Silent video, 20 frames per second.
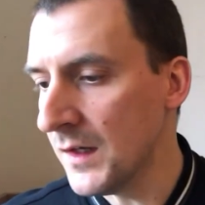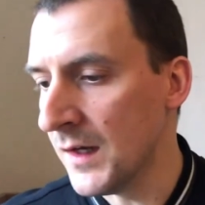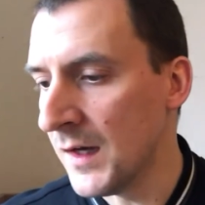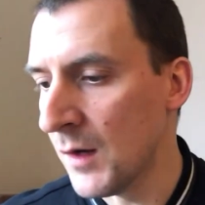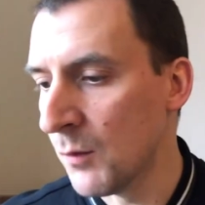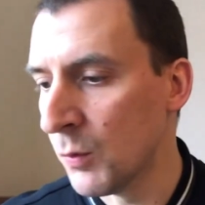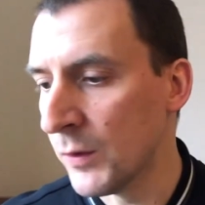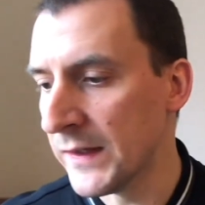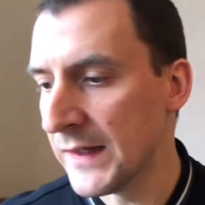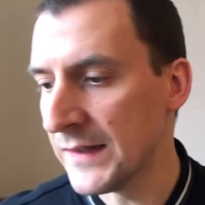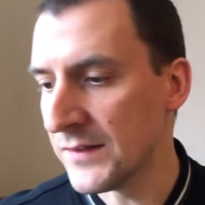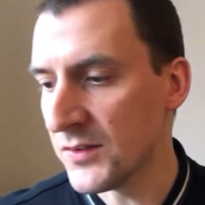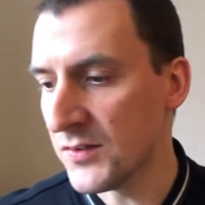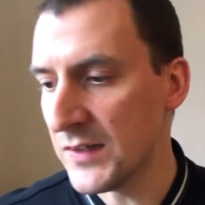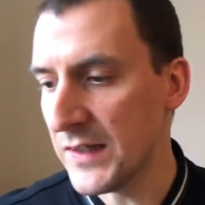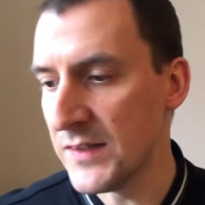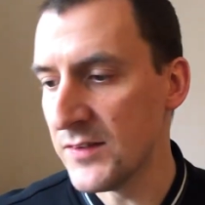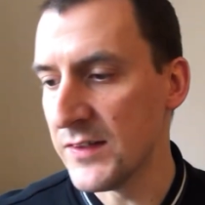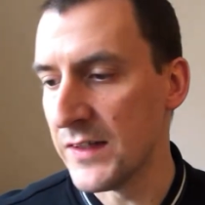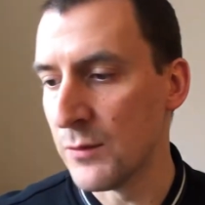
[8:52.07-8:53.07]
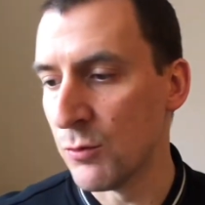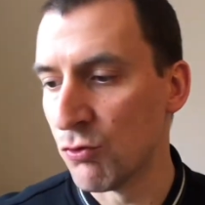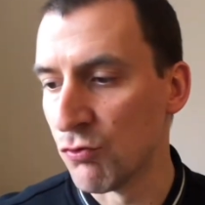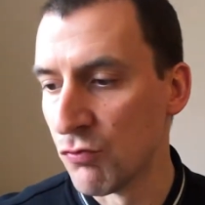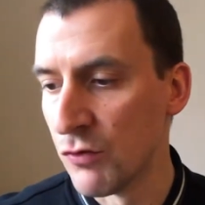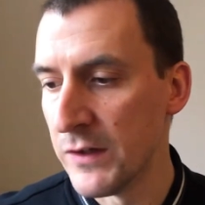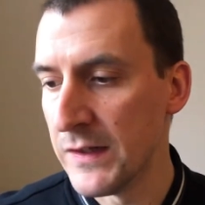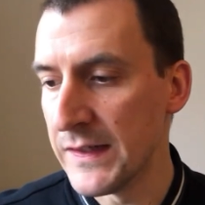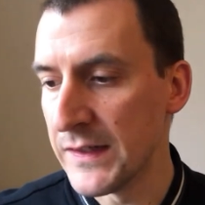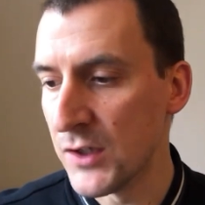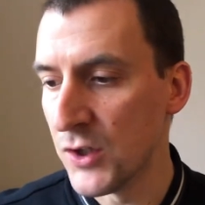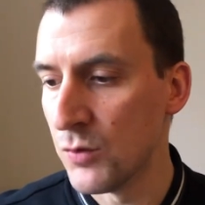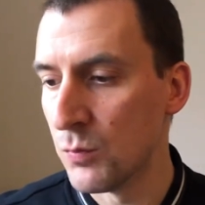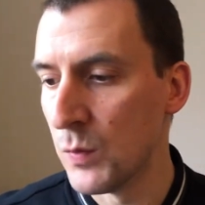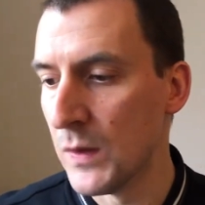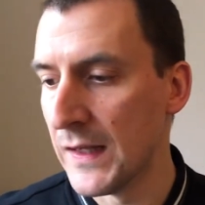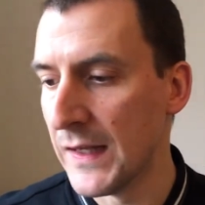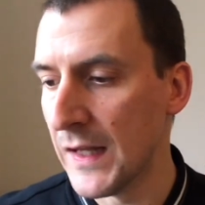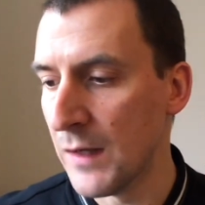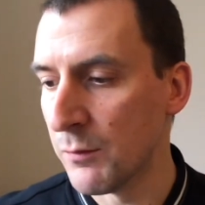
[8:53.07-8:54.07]
What he had to say, he said he was really good,
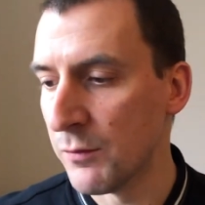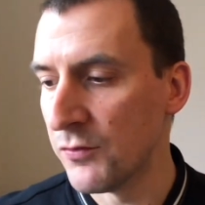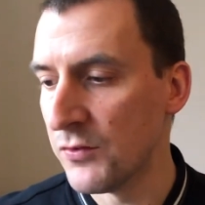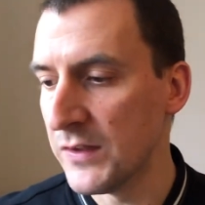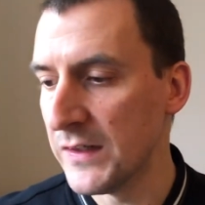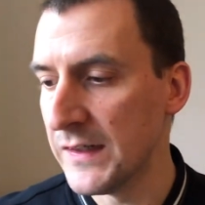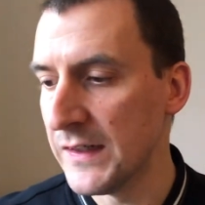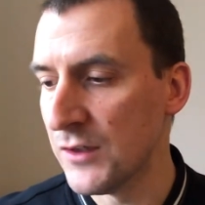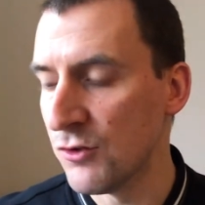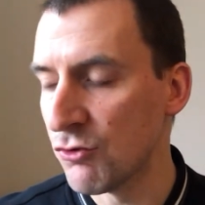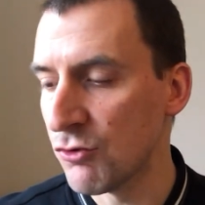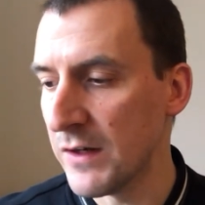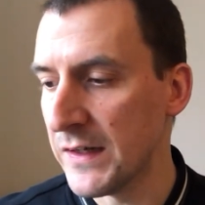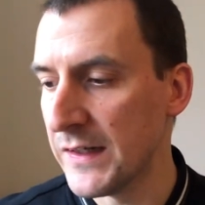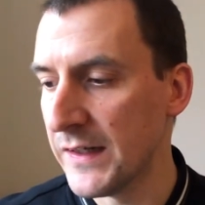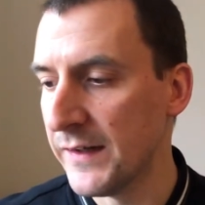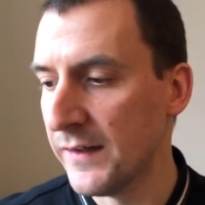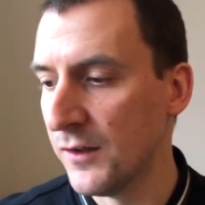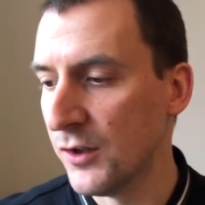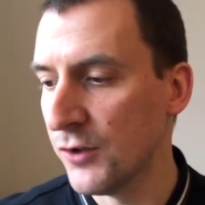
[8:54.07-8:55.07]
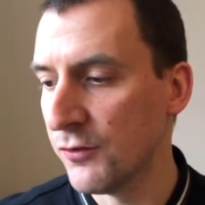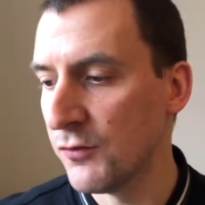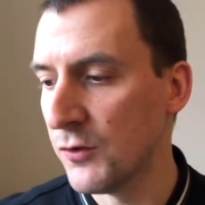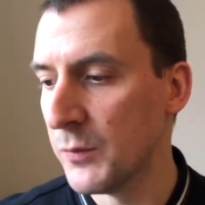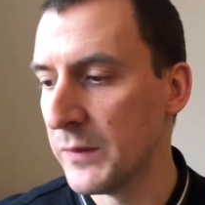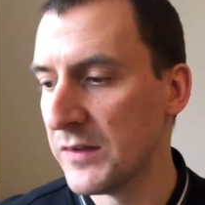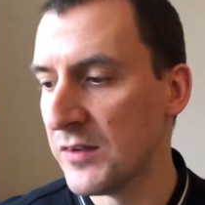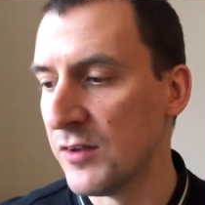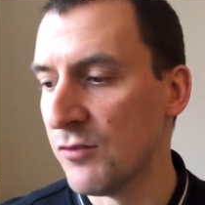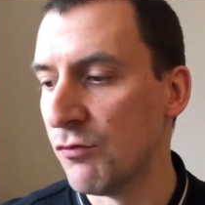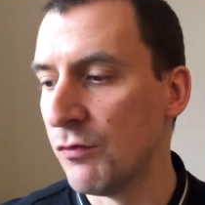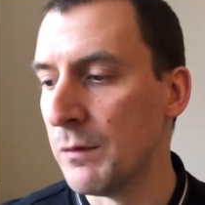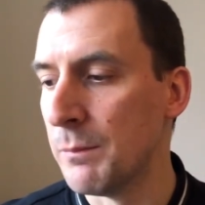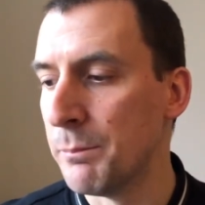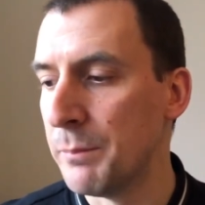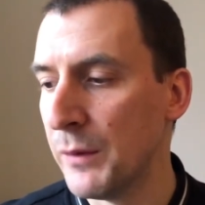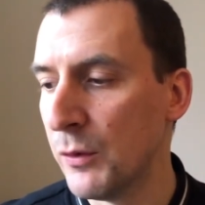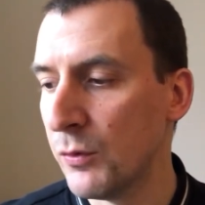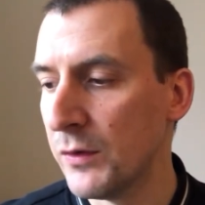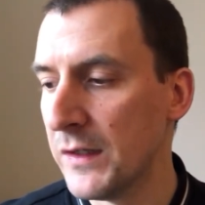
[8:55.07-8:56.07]
Willian. We've seen it in training in the last few weeks. He's
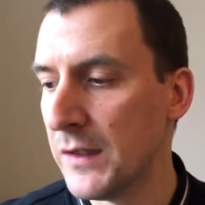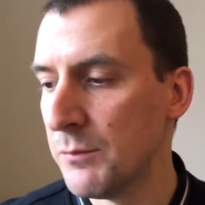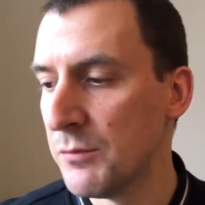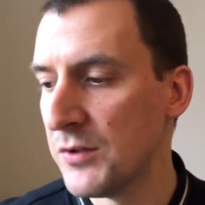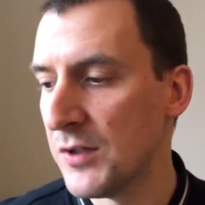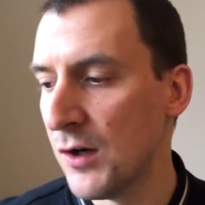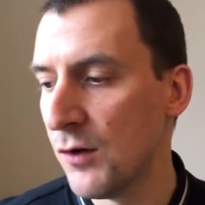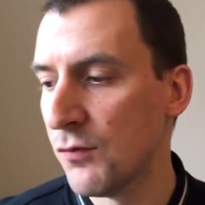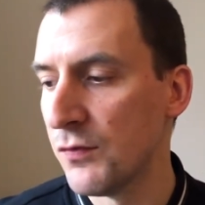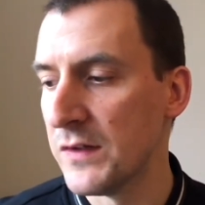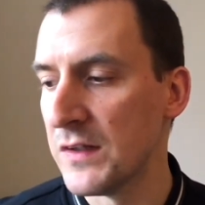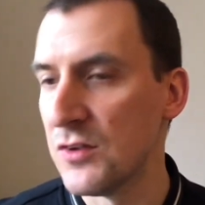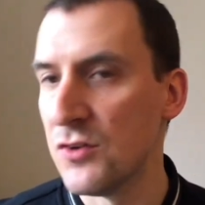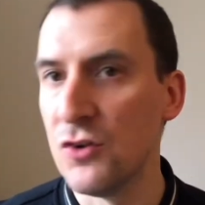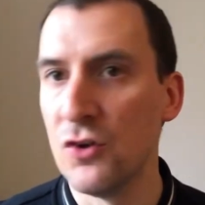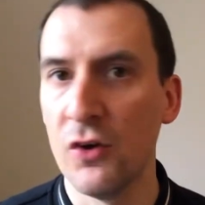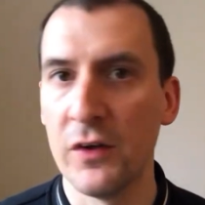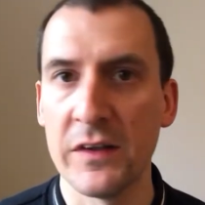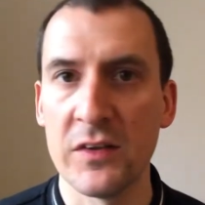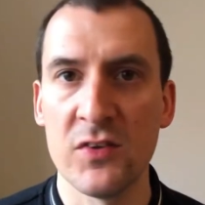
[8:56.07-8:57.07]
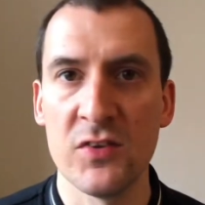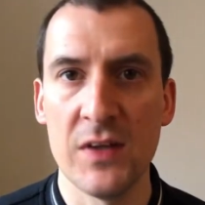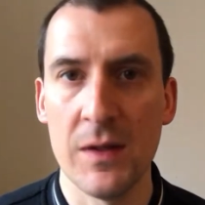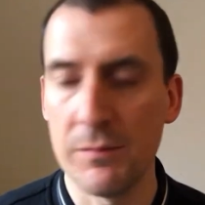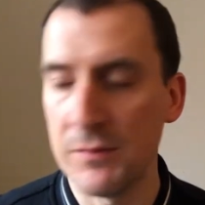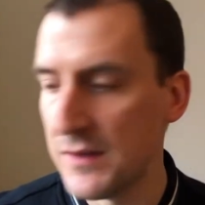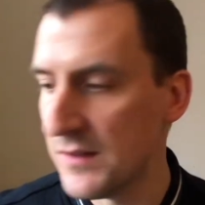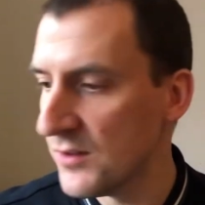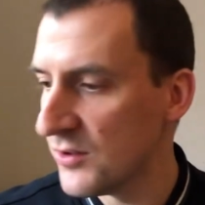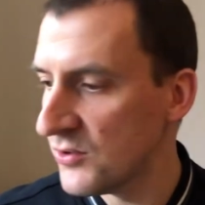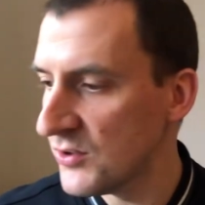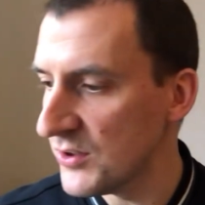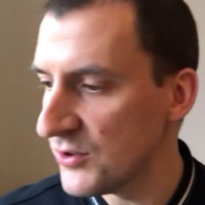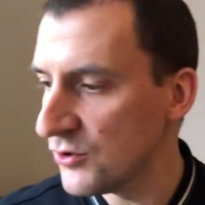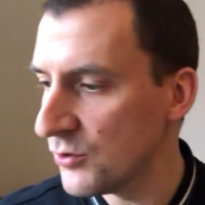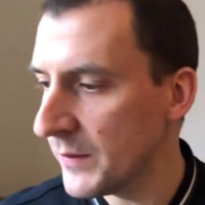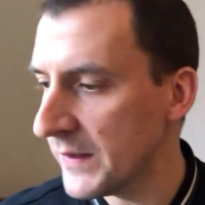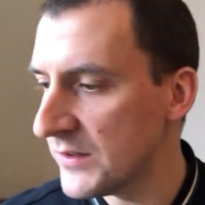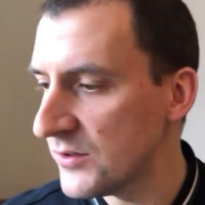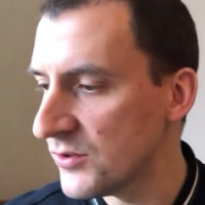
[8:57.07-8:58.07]
rebuilding himself and he's not accepting the
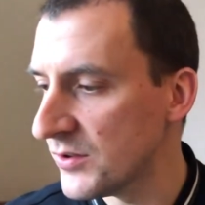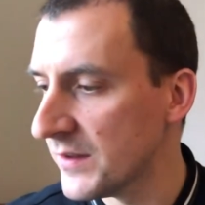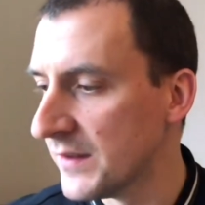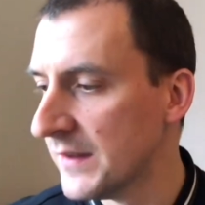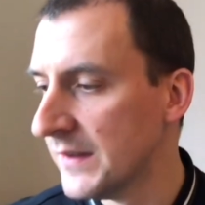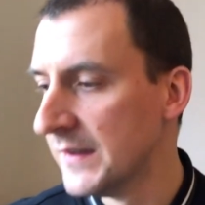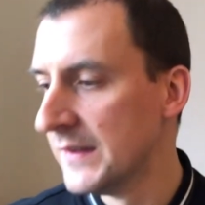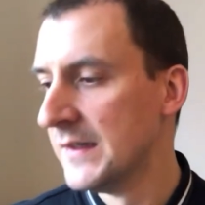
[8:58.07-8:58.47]
situation.